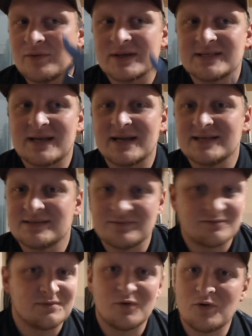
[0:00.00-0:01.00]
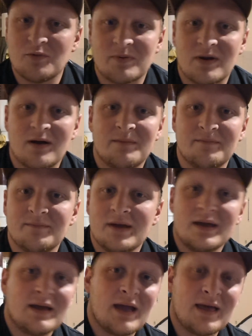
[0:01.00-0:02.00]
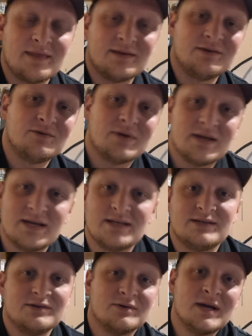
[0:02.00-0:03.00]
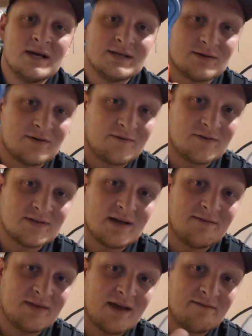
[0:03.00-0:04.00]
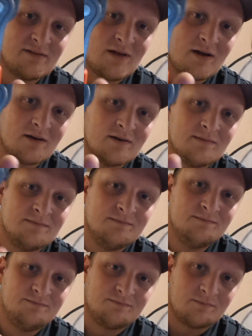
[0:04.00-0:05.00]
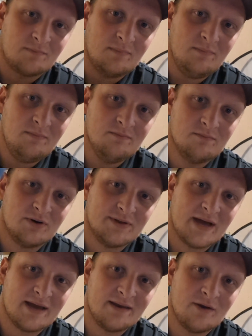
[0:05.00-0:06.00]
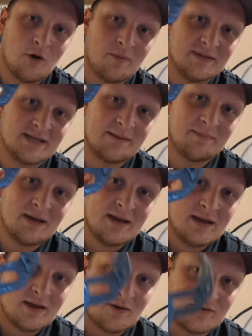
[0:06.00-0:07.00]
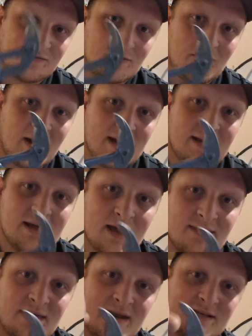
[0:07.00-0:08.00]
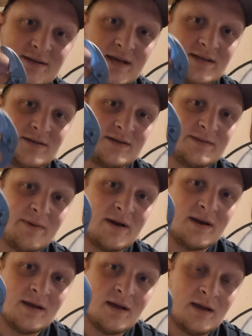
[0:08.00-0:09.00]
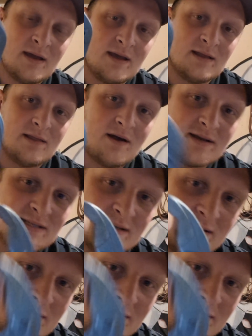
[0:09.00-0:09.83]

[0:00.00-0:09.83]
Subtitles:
quick size, no problem, and they do what you need to do. So first off, they have a locker. Pull that, opens up, goes full wide, and then as you get to your spot, it locks in